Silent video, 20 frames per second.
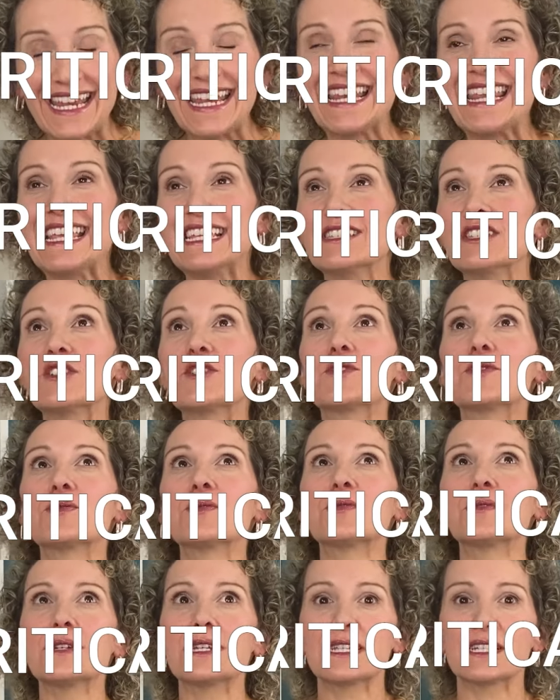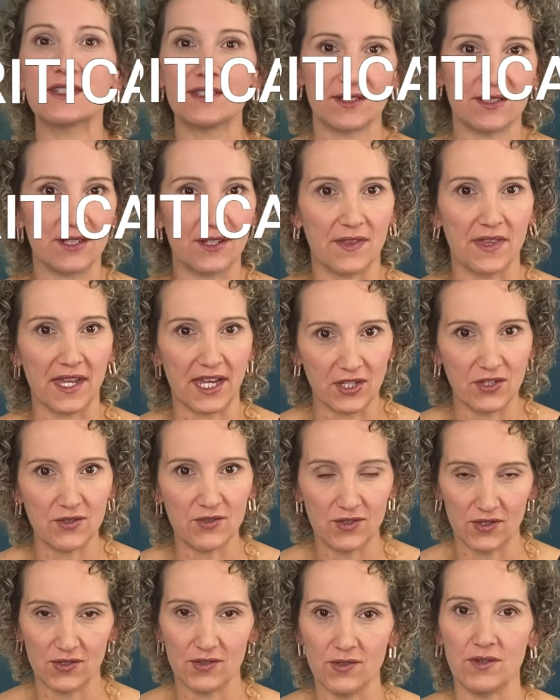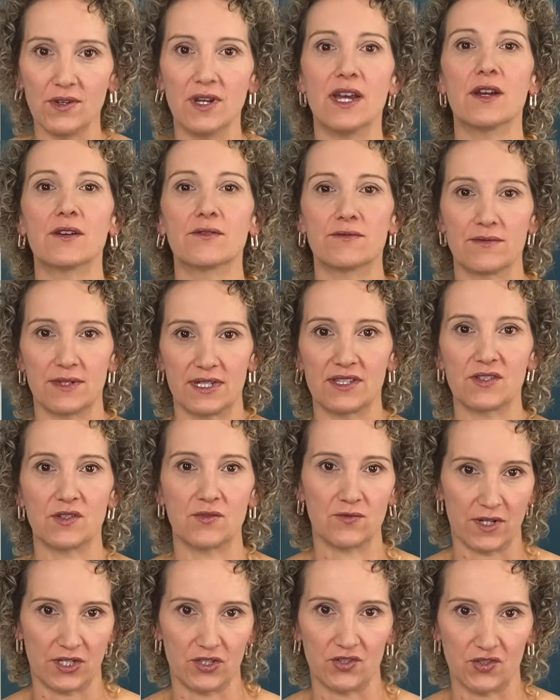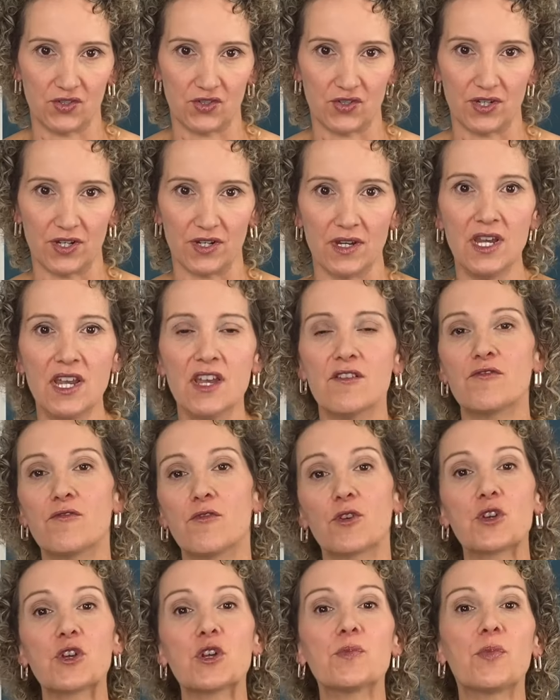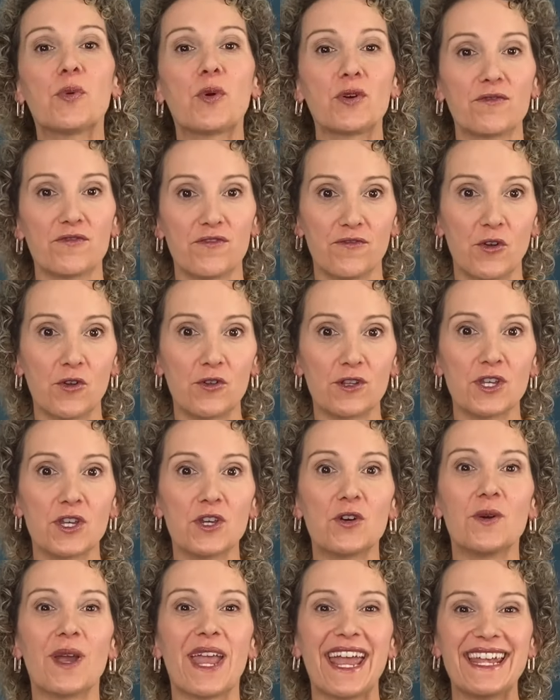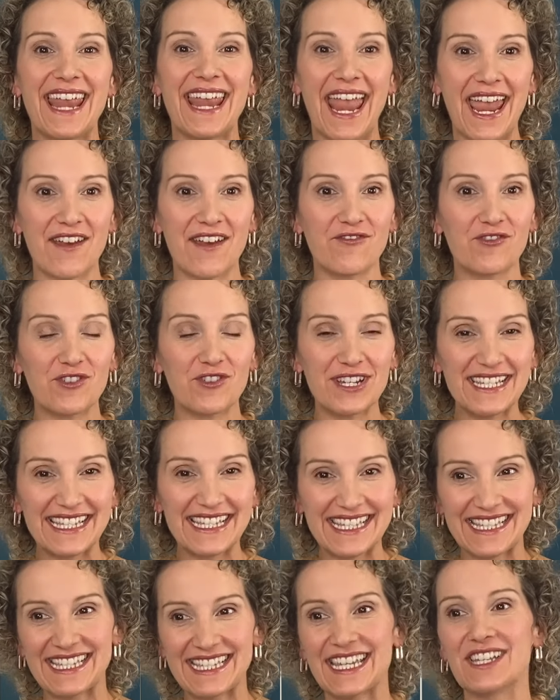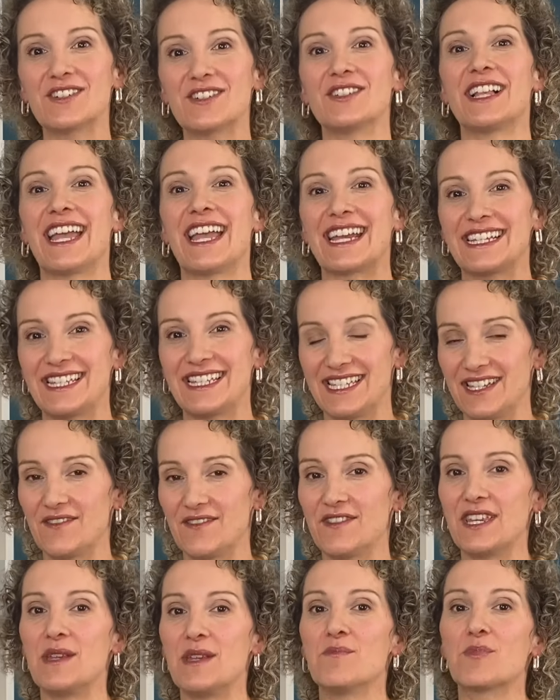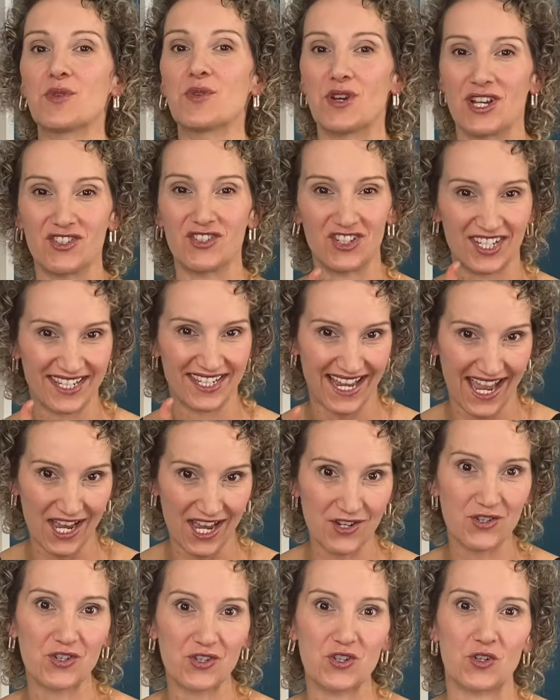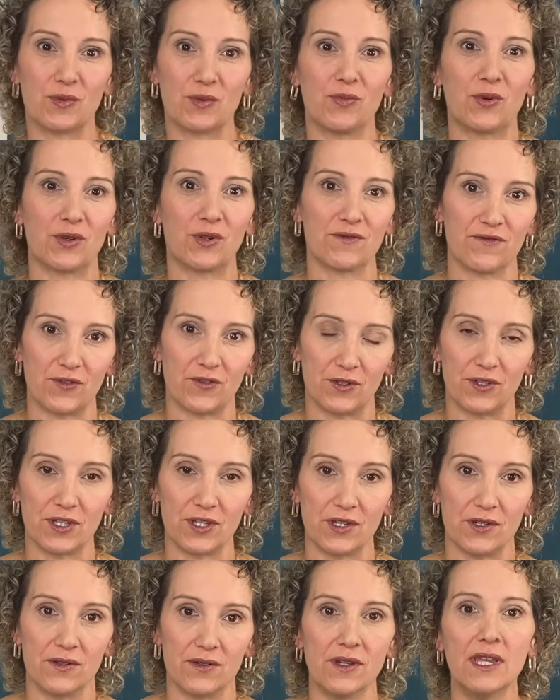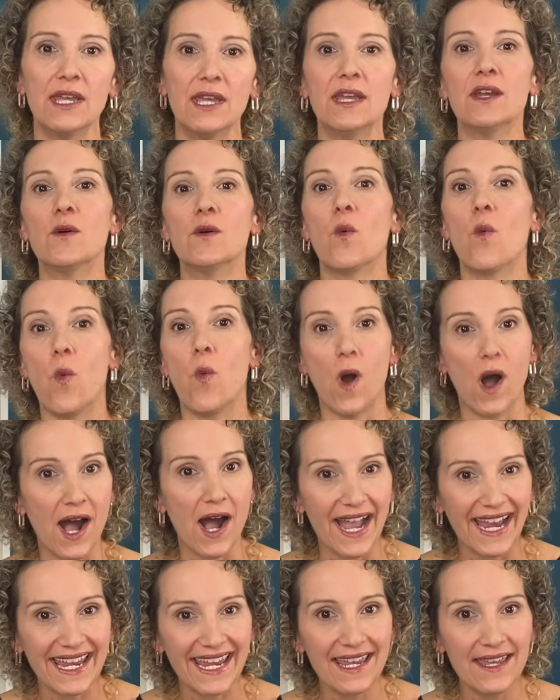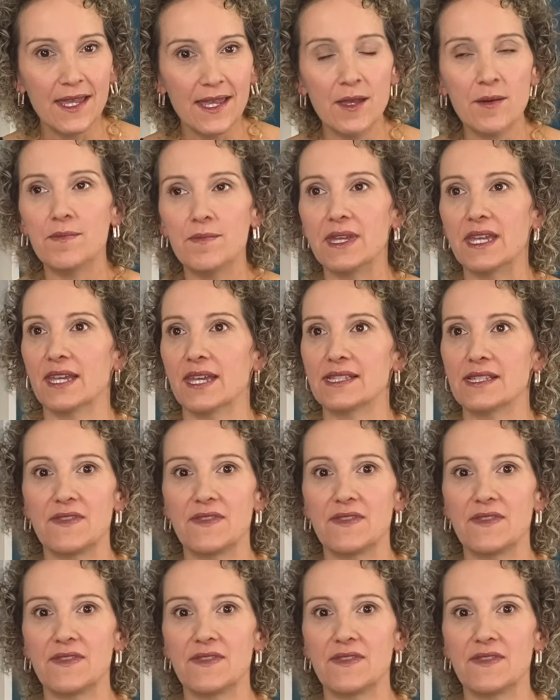it is critical that you do a risk register for your portfolio and every single activity project under your portfolio. Why? Because